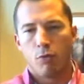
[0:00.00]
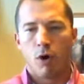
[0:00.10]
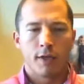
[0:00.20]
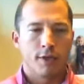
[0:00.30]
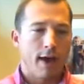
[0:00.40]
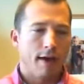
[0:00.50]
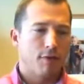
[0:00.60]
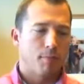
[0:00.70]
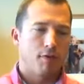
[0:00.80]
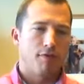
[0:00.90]
One, you have
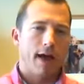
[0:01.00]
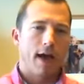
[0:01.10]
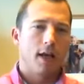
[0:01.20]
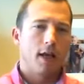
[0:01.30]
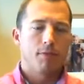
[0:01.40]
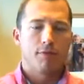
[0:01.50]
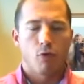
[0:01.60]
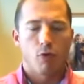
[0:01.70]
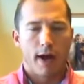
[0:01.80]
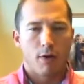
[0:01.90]
to provide up to
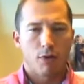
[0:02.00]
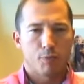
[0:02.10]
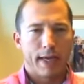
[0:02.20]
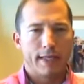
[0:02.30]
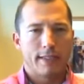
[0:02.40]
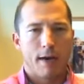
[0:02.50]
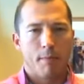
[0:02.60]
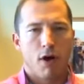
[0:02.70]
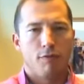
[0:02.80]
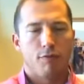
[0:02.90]
4 hours paid time off